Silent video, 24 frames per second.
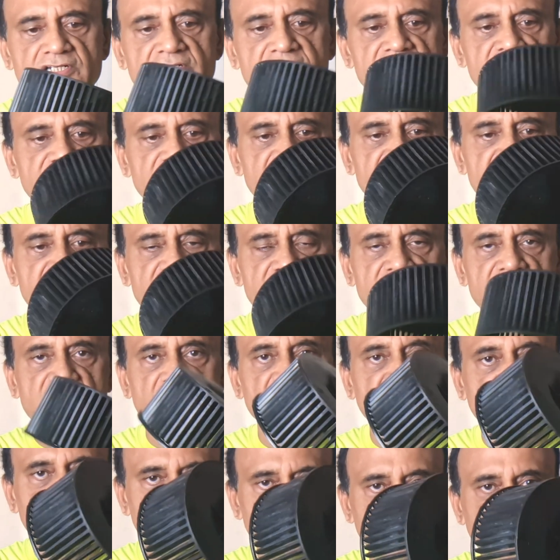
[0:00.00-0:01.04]
is just a
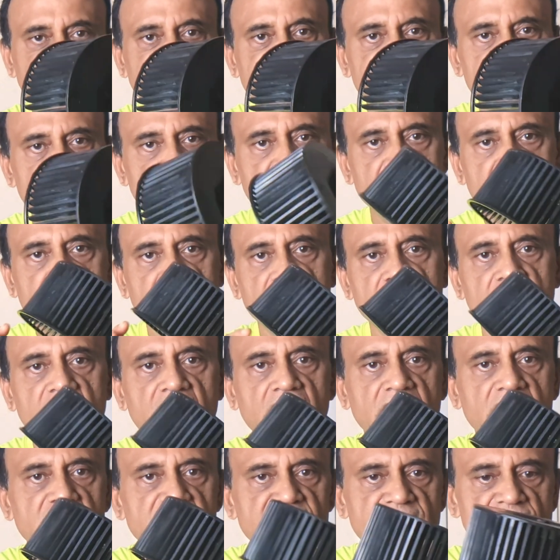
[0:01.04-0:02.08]
vent.
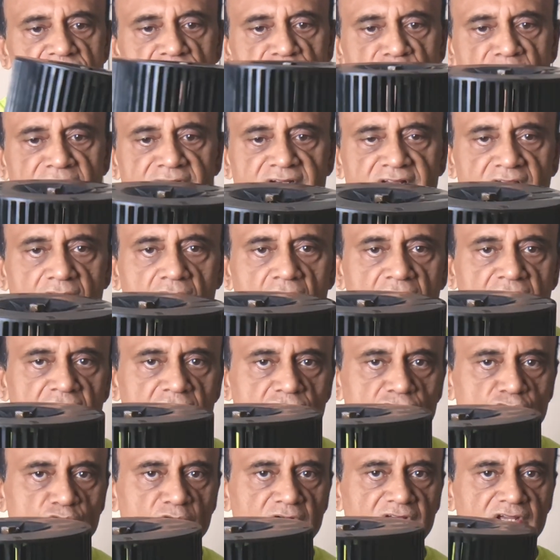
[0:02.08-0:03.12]
This vent I got
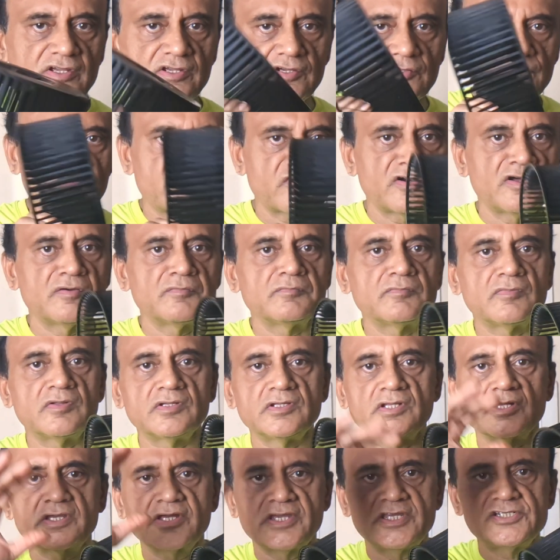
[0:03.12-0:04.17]
it today from
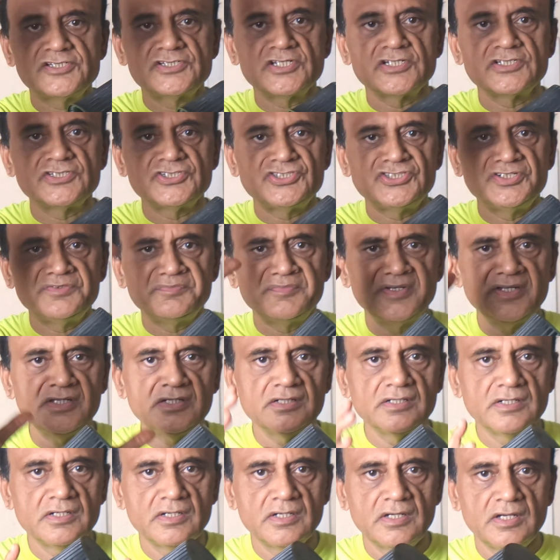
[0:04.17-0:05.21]
the kitchen chimney.
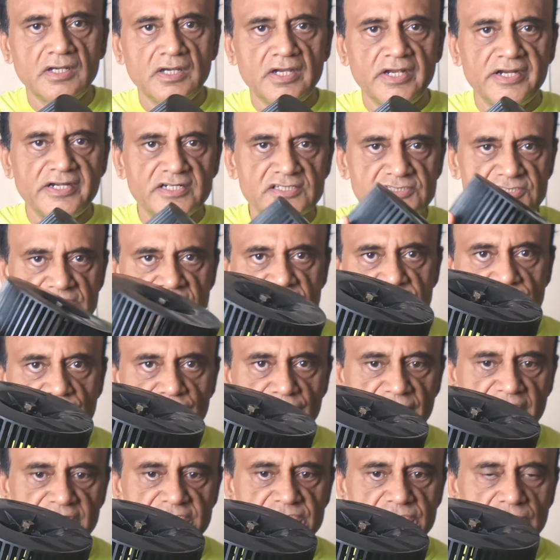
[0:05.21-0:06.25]
It's just
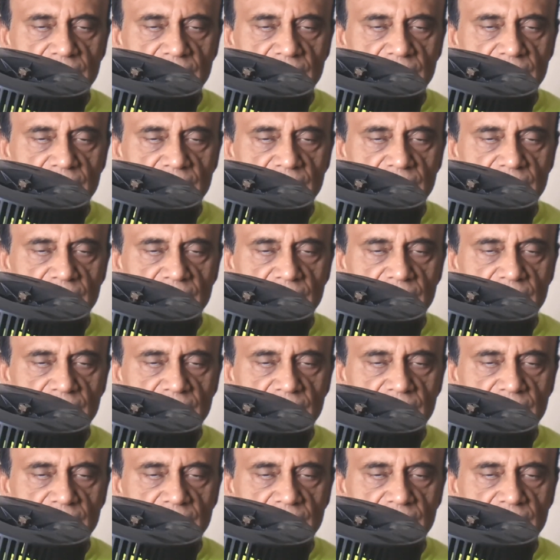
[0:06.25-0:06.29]
fresh